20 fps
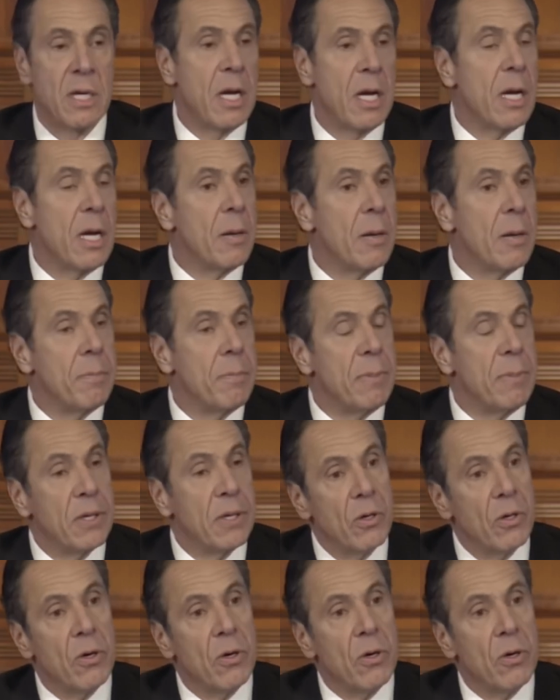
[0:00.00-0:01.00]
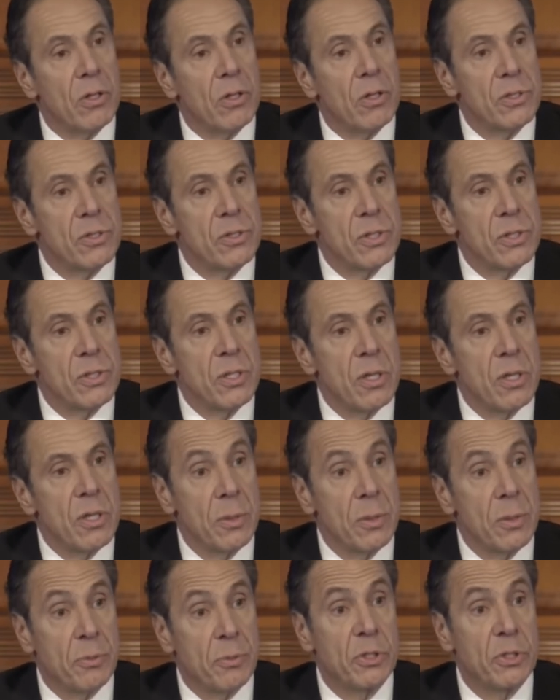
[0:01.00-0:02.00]
because the
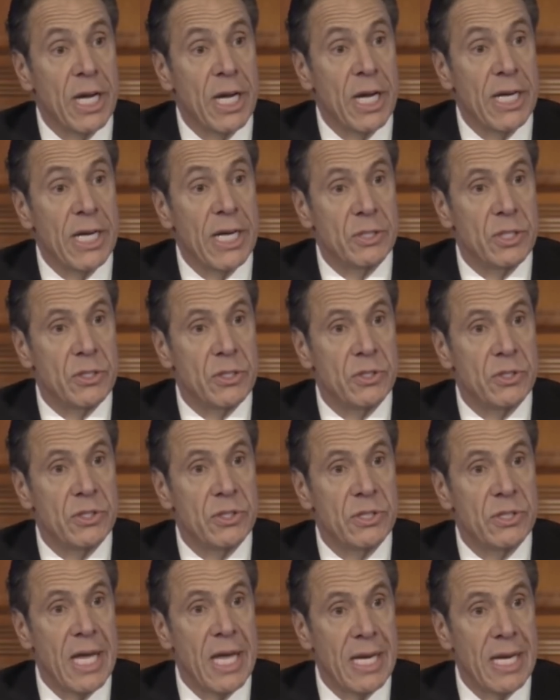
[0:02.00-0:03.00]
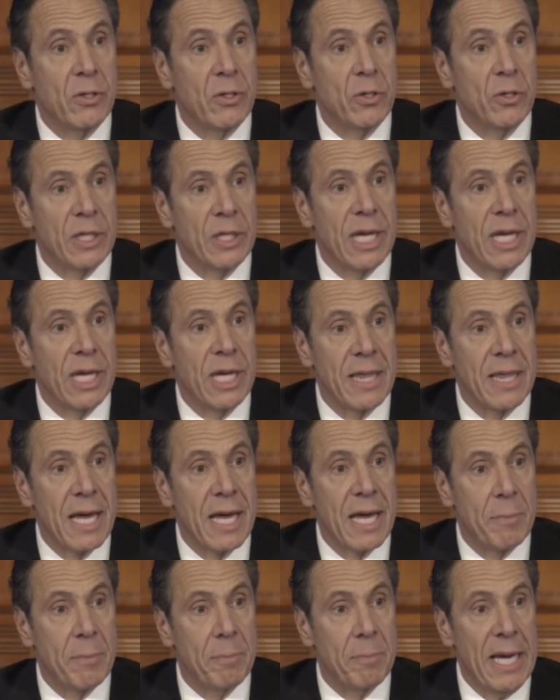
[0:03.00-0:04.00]
projections said it could get that
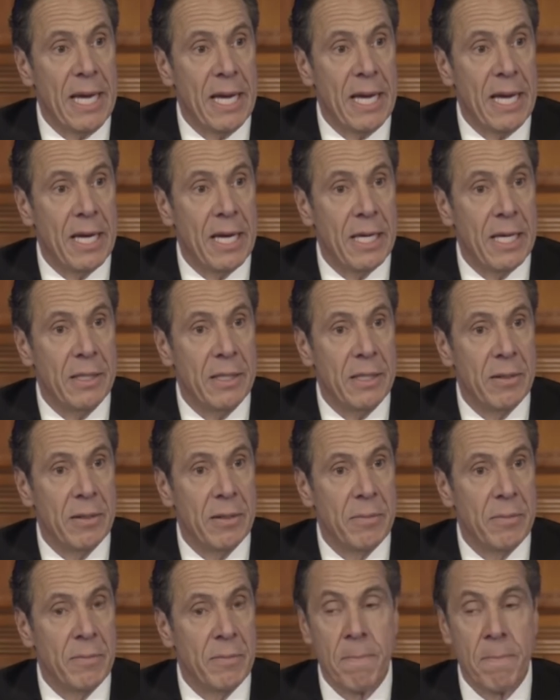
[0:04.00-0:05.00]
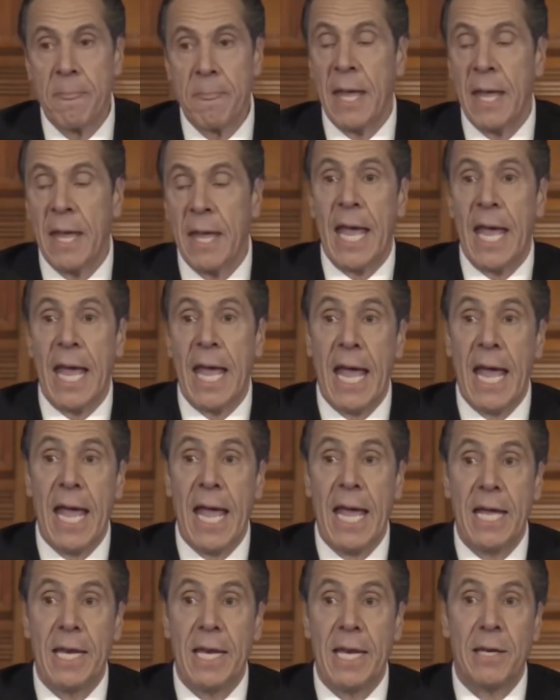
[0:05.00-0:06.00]
bad.
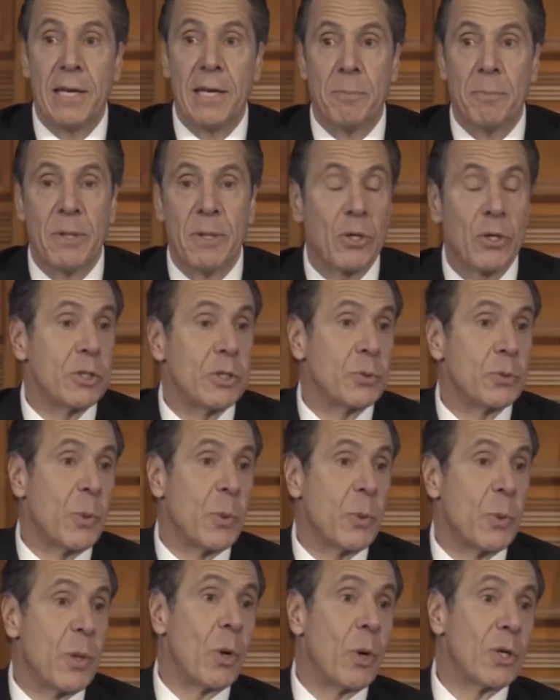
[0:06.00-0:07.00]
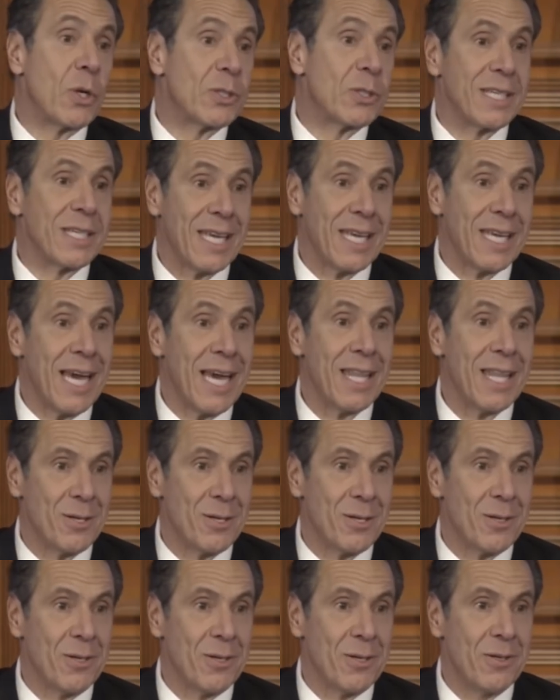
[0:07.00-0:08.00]
And because we worked
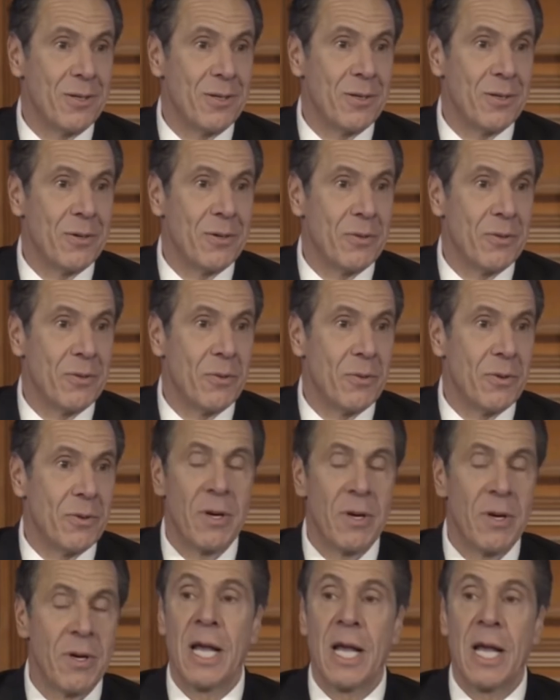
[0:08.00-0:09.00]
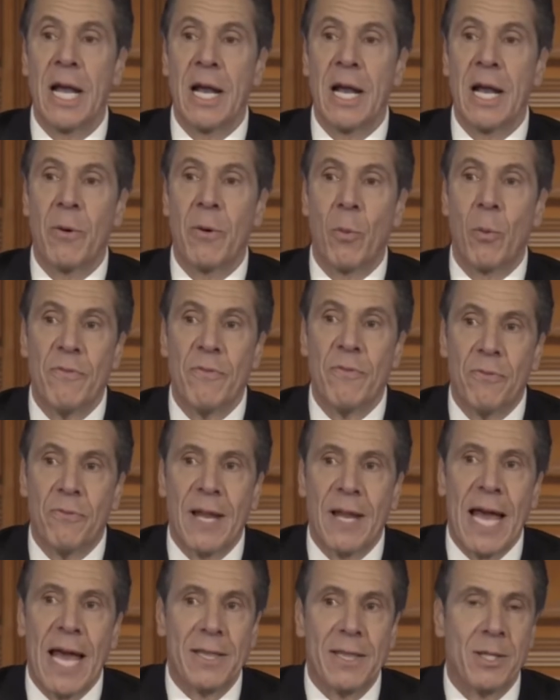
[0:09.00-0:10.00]
together, we
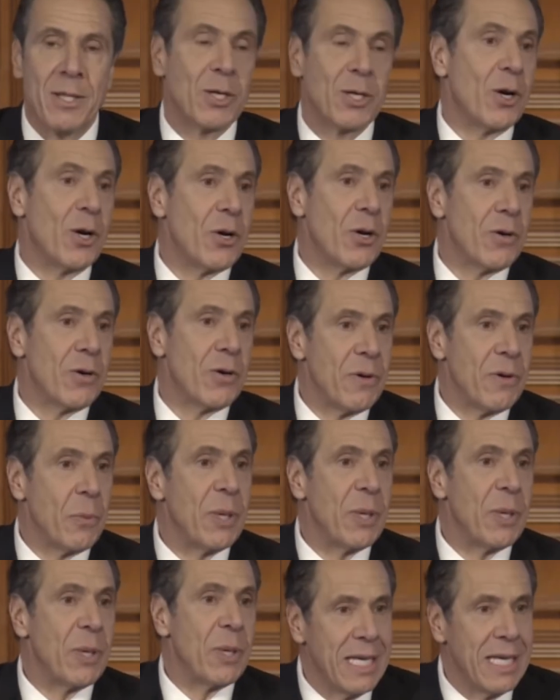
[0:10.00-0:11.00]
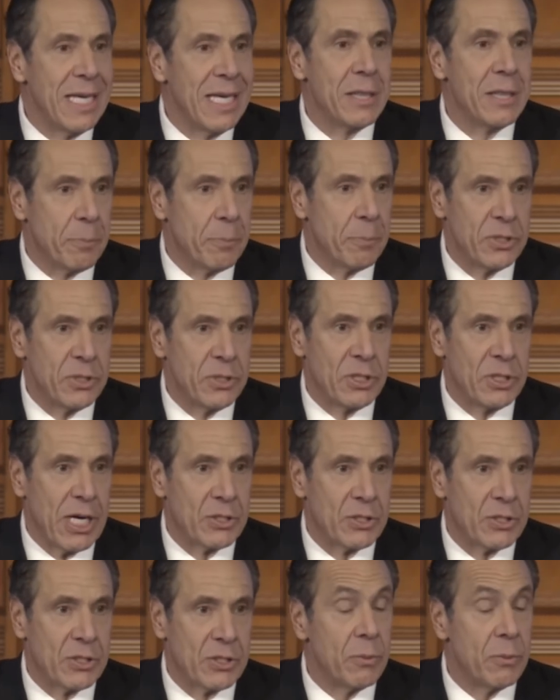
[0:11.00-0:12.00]
flattened the curve and we didn't hit the projection,
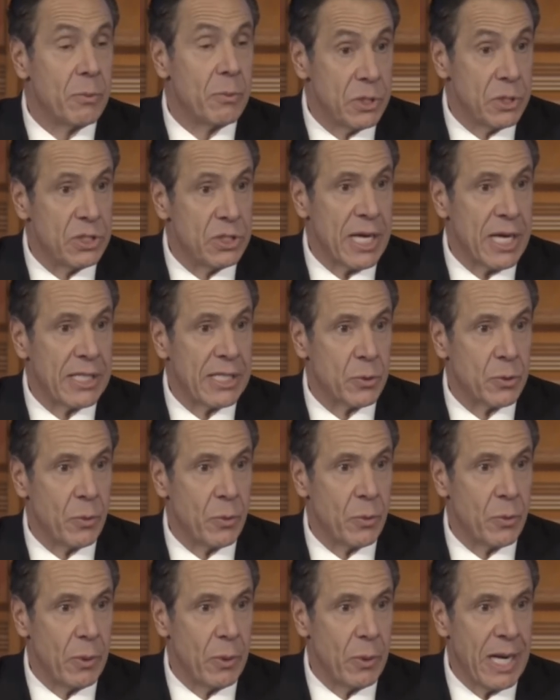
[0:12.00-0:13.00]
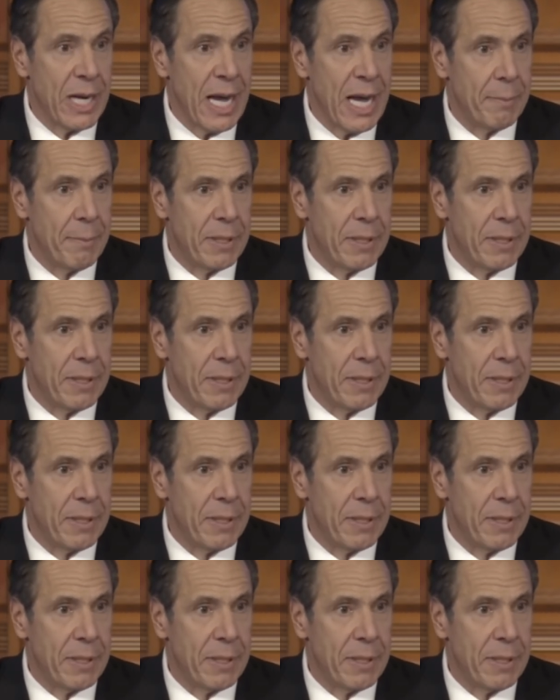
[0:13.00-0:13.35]
which is actually what happened.